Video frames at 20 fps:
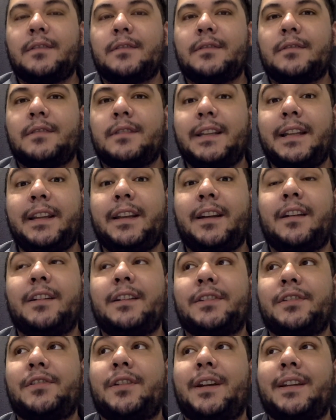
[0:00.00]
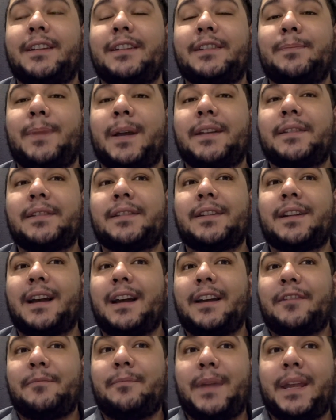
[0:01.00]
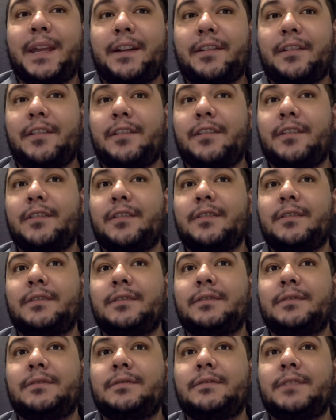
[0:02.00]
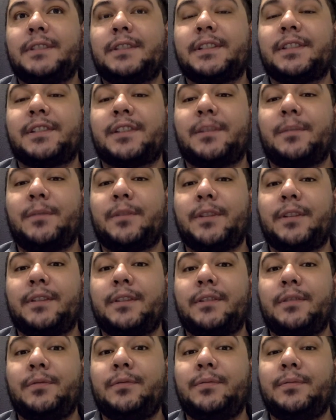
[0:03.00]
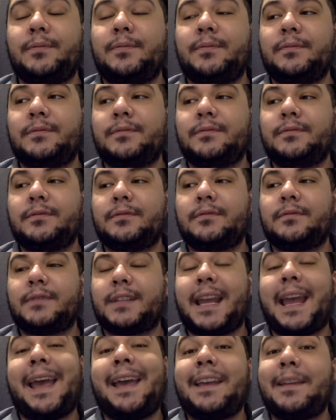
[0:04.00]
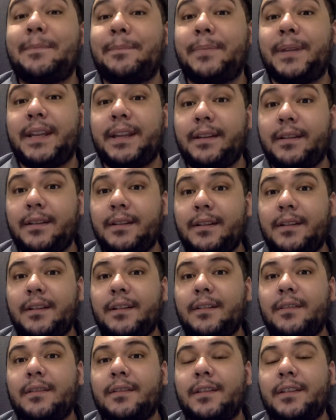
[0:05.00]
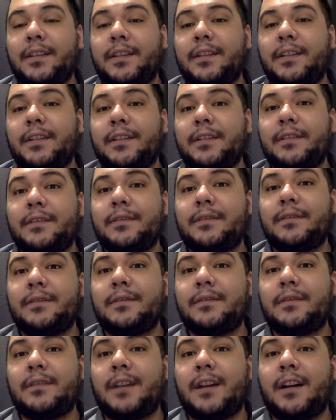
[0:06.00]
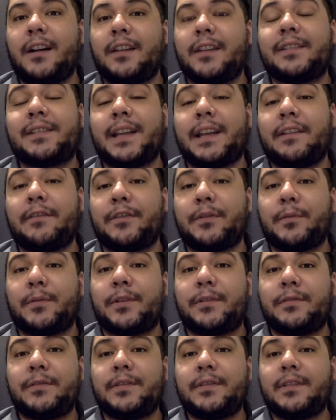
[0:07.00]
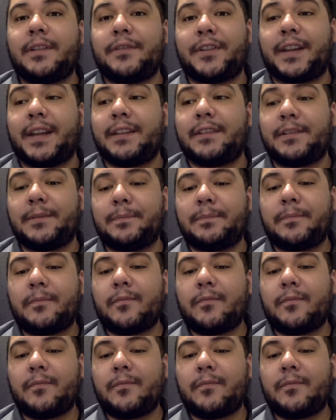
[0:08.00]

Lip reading: Leon is trying his best to kind of make her into someone who can be the saint of the world, of the kingdom.